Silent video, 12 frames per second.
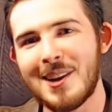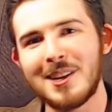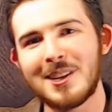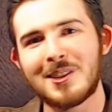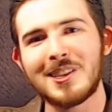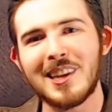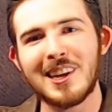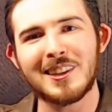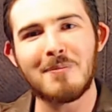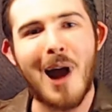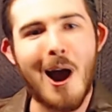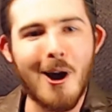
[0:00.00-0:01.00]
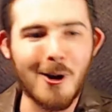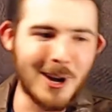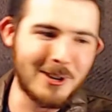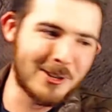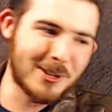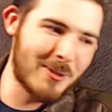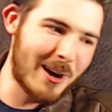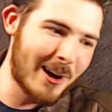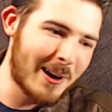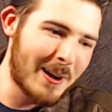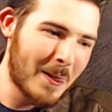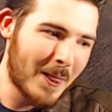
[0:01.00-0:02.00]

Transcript: It's like the Power Rangers where,